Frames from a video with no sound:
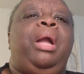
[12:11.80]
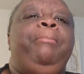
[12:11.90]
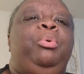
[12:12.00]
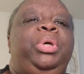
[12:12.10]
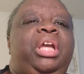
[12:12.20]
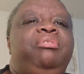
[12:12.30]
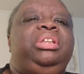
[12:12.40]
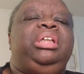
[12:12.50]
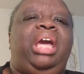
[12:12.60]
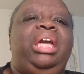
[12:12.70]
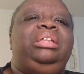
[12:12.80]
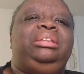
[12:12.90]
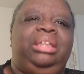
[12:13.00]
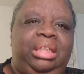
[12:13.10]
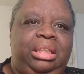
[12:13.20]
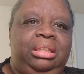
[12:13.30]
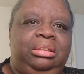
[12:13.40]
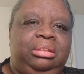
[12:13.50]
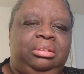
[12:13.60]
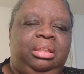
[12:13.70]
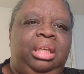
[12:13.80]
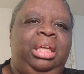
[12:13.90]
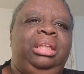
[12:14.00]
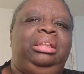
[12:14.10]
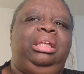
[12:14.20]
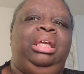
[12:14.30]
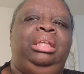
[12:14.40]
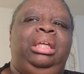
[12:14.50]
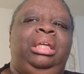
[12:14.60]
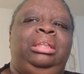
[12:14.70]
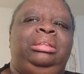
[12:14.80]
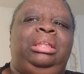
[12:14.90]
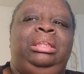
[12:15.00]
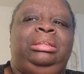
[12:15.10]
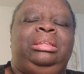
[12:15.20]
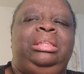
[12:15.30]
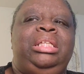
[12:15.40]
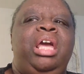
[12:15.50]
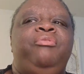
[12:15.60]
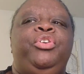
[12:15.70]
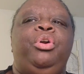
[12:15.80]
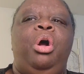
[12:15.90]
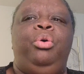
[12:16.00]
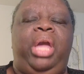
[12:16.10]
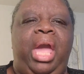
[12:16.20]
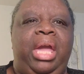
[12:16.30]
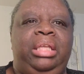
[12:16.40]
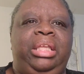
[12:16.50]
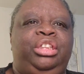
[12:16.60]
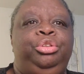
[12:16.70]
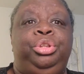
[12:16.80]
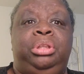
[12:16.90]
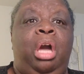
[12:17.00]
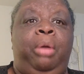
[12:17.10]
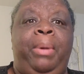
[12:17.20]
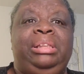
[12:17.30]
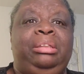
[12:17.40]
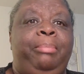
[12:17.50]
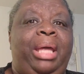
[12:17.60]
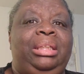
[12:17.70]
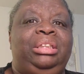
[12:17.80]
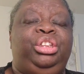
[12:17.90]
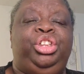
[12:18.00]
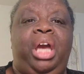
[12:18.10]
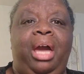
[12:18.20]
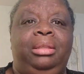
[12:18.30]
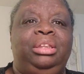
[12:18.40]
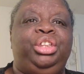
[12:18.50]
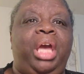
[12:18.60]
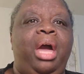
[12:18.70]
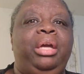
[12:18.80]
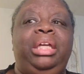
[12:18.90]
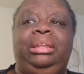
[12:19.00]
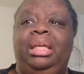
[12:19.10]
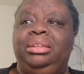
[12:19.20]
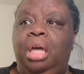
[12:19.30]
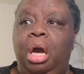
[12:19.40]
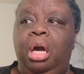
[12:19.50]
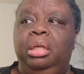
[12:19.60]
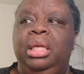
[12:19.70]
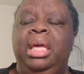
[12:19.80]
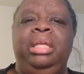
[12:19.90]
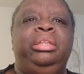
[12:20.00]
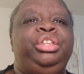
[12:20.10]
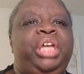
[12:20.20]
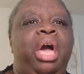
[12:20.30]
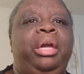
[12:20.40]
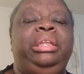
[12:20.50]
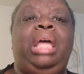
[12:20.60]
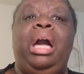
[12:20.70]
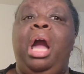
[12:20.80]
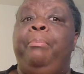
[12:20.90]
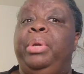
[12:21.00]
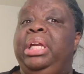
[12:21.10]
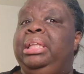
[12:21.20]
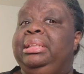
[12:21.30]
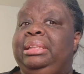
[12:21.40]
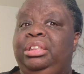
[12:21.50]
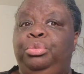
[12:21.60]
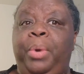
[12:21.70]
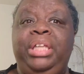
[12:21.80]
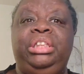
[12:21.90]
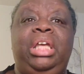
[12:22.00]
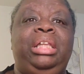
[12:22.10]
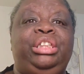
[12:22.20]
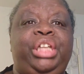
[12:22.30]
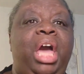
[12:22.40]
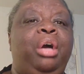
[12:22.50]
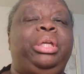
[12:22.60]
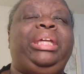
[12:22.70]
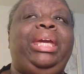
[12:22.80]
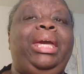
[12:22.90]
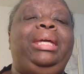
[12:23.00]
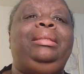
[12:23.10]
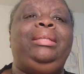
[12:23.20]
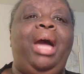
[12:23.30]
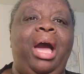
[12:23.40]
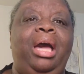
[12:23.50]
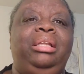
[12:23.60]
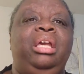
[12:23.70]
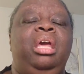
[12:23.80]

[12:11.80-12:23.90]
But whatever the case is, it is never okay that you should talk about somebody's child. The child cannot talk. The child cannot comprehend the situation, and the child cannot